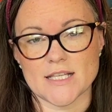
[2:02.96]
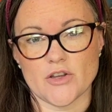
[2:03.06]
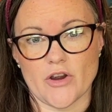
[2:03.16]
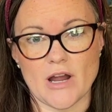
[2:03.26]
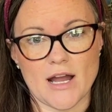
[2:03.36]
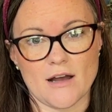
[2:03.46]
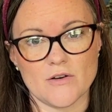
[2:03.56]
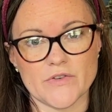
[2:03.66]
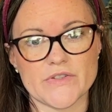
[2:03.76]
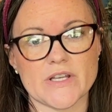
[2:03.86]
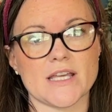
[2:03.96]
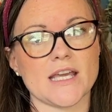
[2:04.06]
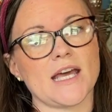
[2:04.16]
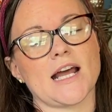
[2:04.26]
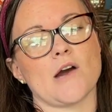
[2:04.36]
in your house.
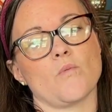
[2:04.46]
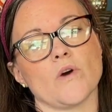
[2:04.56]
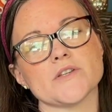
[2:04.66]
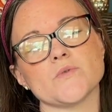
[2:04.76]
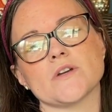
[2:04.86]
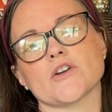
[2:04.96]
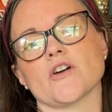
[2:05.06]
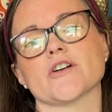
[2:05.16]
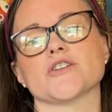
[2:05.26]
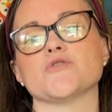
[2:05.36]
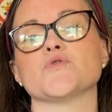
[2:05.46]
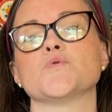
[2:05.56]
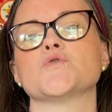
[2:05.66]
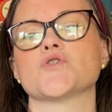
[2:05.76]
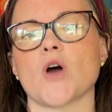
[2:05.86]
Again, I want to encourage you to
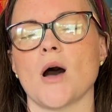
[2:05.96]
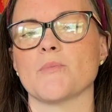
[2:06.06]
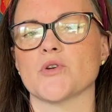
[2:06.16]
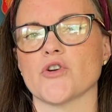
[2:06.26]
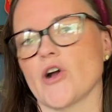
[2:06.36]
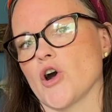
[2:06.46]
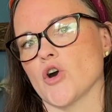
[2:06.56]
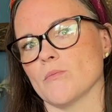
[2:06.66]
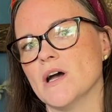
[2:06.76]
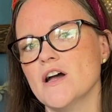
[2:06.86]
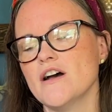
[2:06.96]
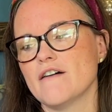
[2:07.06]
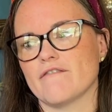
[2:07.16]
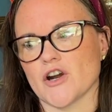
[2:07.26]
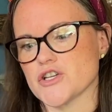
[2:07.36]
shop your home
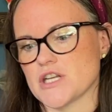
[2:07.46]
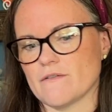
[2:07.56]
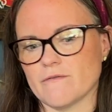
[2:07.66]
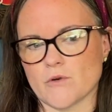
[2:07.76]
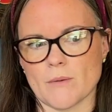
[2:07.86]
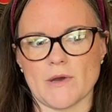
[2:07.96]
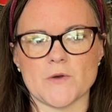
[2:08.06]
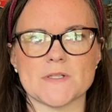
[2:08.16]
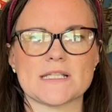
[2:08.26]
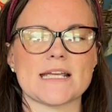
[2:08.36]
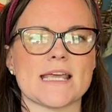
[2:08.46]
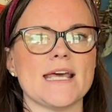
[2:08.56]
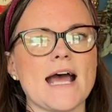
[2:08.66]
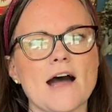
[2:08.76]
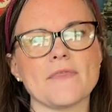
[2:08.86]
first and foremost. Get out